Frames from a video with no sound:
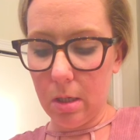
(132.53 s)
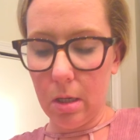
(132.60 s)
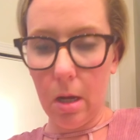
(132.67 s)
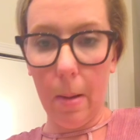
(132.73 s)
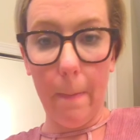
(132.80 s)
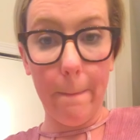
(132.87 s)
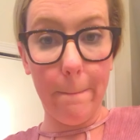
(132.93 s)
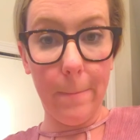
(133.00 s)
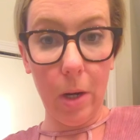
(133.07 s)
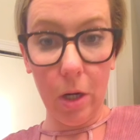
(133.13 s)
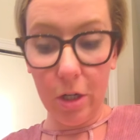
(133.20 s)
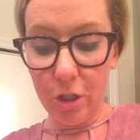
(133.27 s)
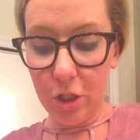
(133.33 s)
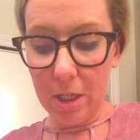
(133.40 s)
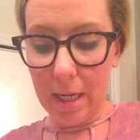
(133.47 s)
come
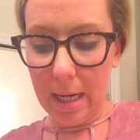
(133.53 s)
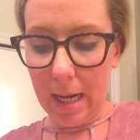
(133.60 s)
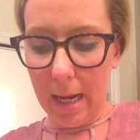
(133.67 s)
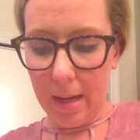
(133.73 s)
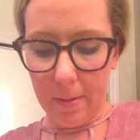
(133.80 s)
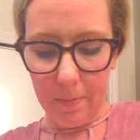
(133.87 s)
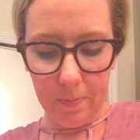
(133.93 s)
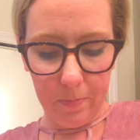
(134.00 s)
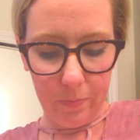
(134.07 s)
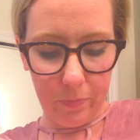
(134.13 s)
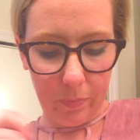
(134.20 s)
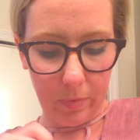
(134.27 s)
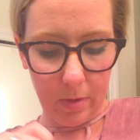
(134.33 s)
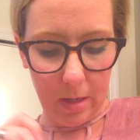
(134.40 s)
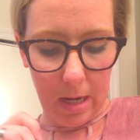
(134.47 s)
barging in.
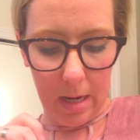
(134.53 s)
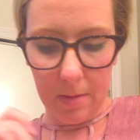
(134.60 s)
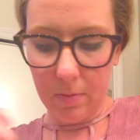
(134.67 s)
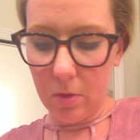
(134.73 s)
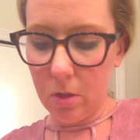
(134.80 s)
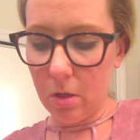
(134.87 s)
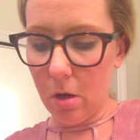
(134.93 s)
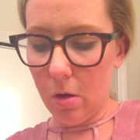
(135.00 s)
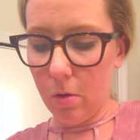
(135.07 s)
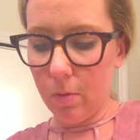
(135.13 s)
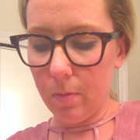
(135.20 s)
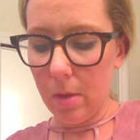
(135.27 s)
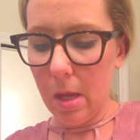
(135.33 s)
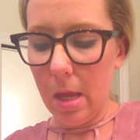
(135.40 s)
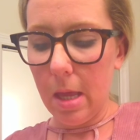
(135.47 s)
Okay, so
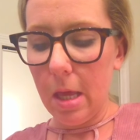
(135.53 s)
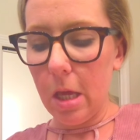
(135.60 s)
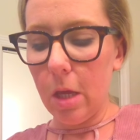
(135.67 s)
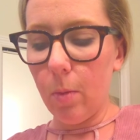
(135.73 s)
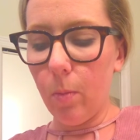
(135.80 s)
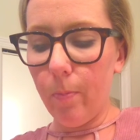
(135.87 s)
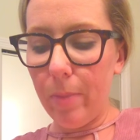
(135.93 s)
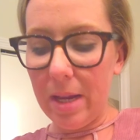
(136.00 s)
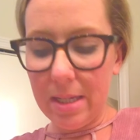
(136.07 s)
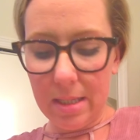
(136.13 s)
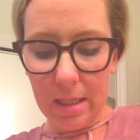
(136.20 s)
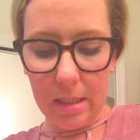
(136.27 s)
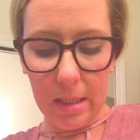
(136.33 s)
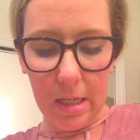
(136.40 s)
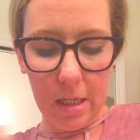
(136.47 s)

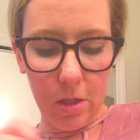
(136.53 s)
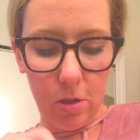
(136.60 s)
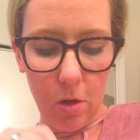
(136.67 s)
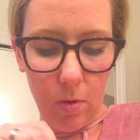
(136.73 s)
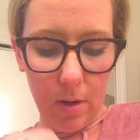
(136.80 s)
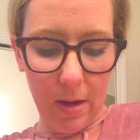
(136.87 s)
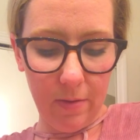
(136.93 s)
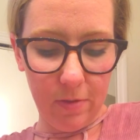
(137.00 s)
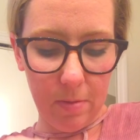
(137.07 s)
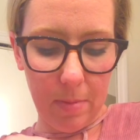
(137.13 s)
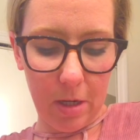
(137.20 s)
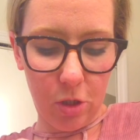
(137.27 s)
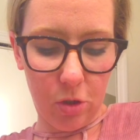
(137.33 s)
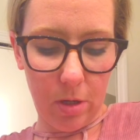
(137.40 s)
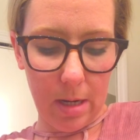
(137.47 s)
basically you don't have to
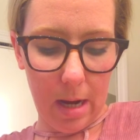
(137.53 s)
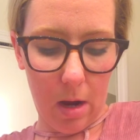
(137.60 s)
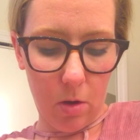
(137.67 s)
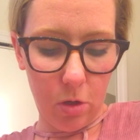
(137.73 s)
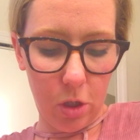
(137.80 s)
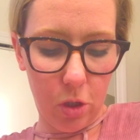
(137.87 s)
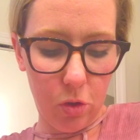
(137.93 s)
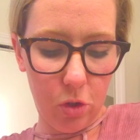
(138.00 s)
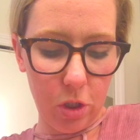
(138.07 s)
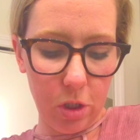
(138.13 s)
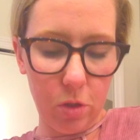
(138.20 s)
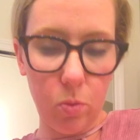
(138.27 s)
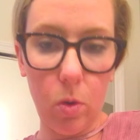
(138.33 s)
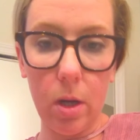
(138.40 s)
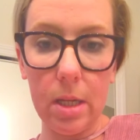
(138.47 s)
measure it out. You
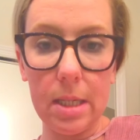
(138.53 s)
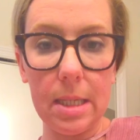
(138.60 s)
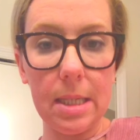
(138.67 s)
just want to